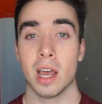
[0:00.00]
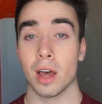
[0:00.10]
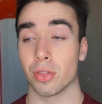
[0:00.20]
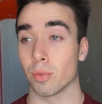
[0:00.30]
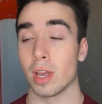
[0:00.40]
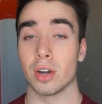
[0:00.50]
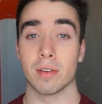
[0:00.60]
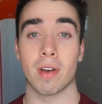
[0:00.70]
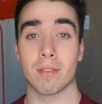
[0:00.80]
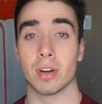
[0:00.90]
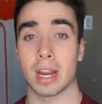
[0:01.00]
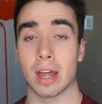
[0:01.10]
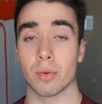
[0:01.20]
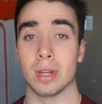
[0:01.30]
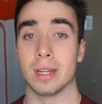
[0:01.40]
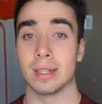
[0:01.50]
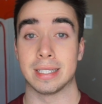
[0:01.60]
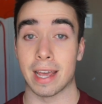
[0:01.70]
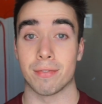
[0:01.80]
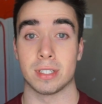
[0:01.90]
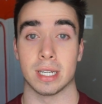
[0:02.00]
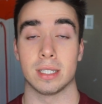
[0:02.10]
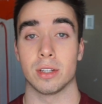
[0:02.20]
a 300 to 500 calorie deficit.